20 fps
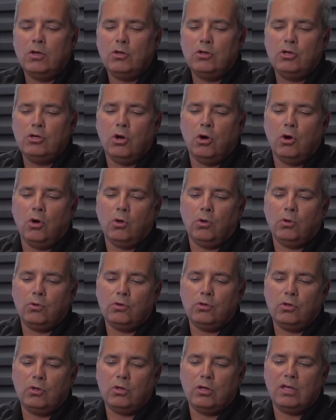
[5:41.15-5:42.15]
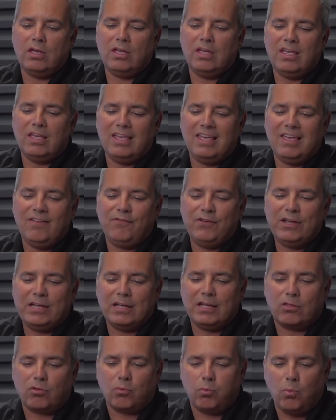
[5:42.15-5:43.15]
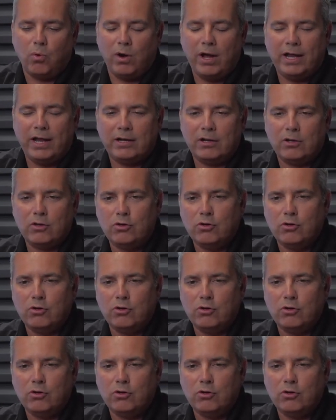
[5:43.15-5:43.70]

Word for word: you'll if it gets wet